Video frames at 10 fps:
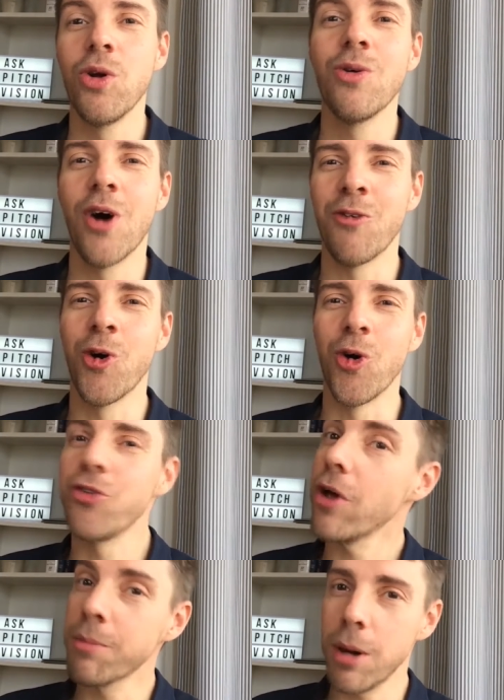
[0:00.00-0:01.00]
of course,
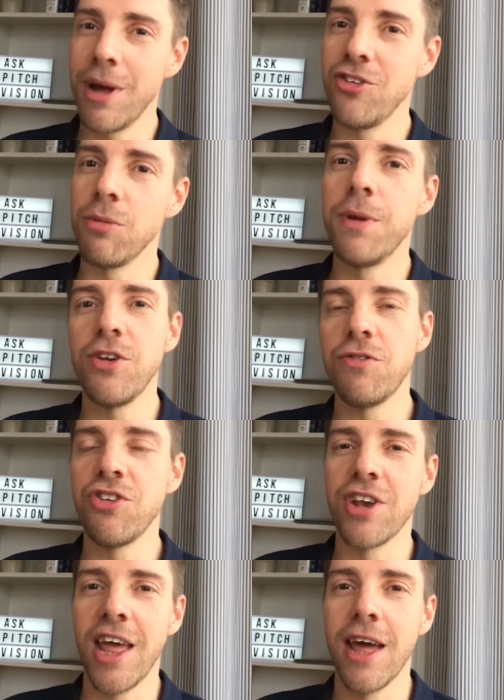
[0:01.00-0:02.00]
I'm going to mention
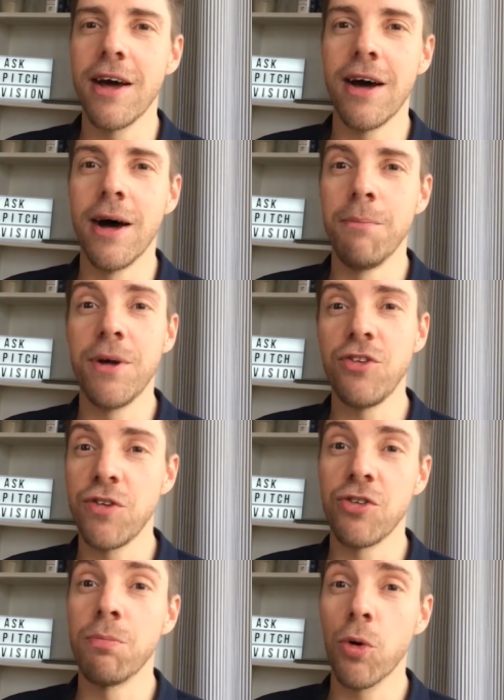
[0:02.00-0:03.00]
PitchVision here,
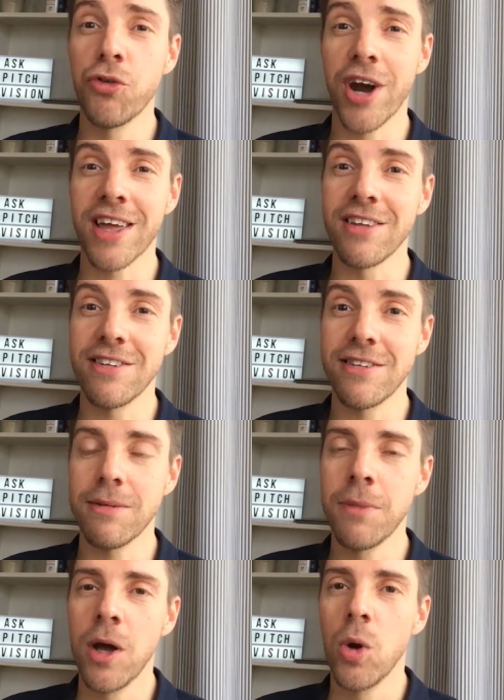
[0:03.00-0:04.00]
PitchVision ball tracking system,
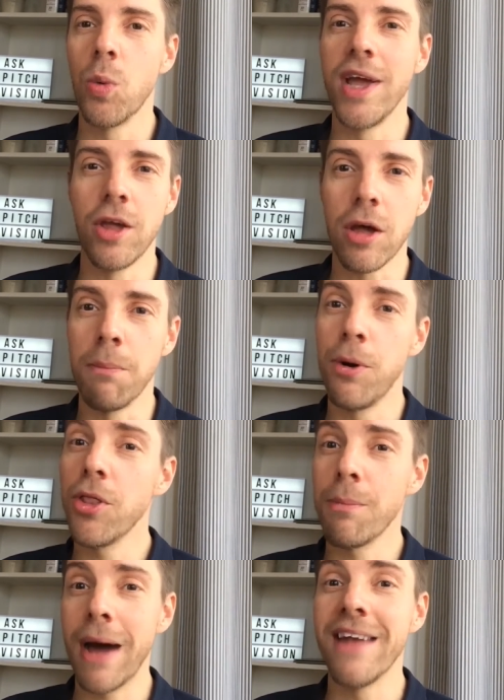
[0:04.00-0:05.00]
where you can put the
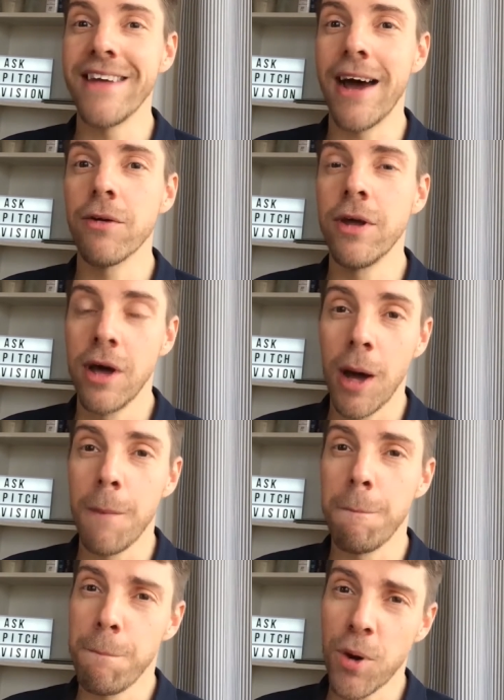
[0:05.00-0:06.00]
mat down,
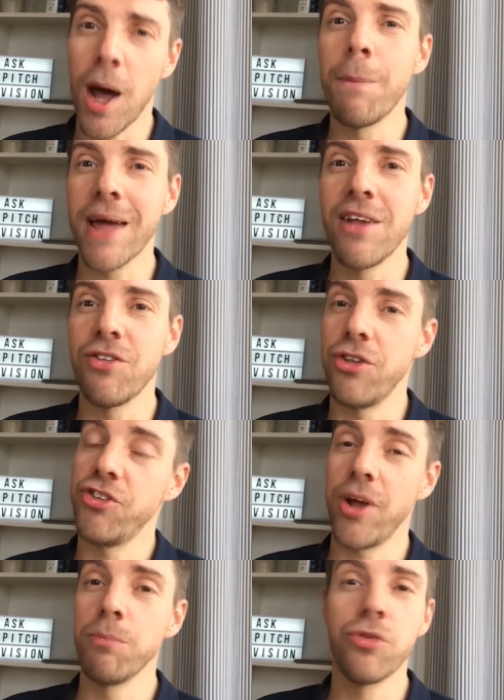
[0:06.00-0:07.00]
put it up against the
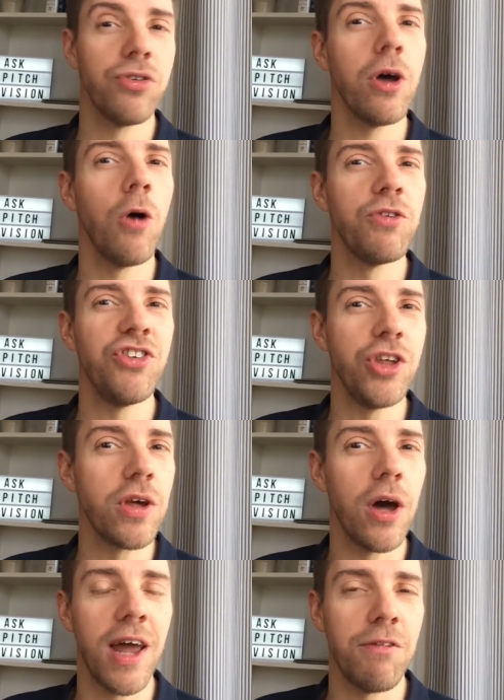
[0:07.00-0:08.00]
stumps. Obviously, you
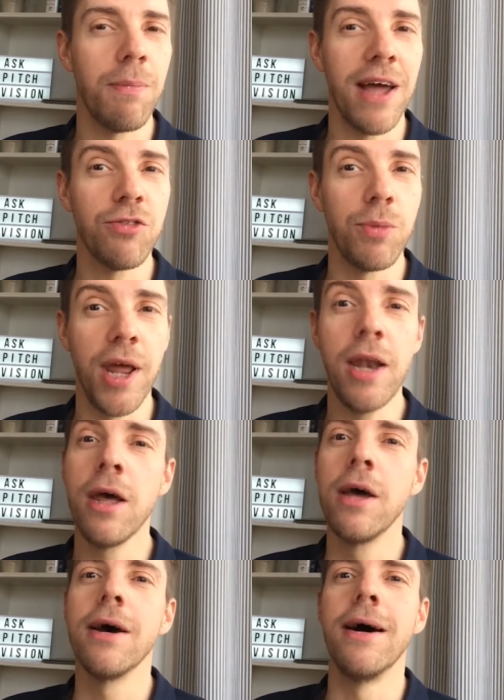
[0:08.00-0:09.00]
can't have a batsman in,
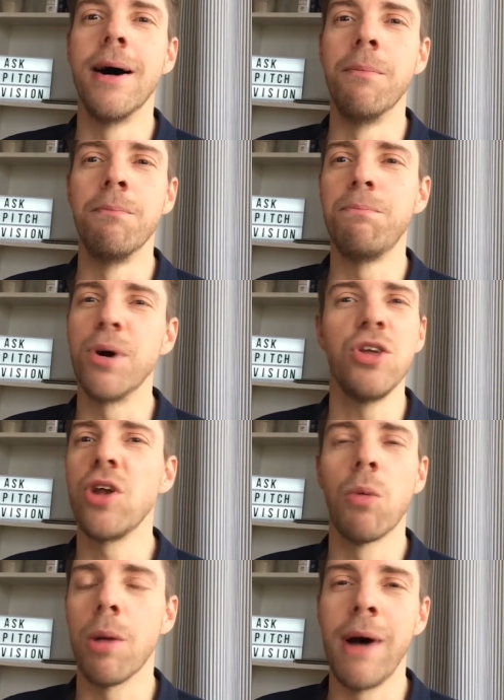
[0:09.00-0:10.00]
but you don't
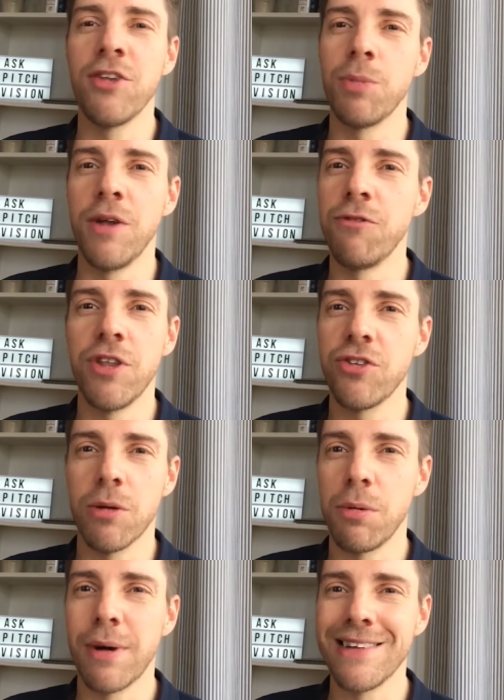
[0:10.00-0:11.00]
want a batsman in for this type
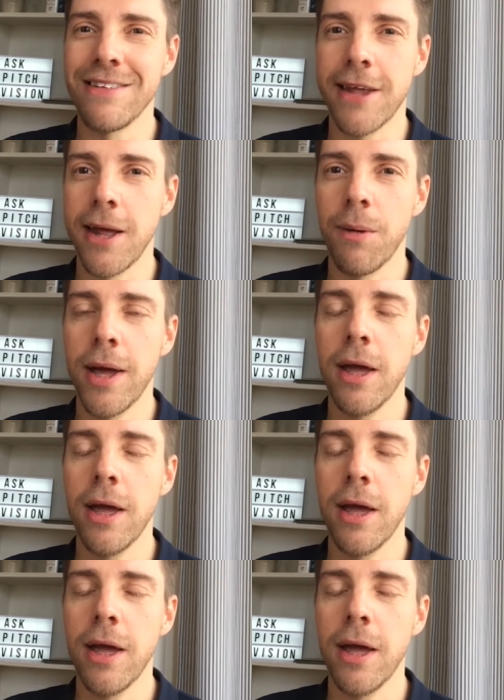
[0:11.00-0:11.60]
of practice anyway.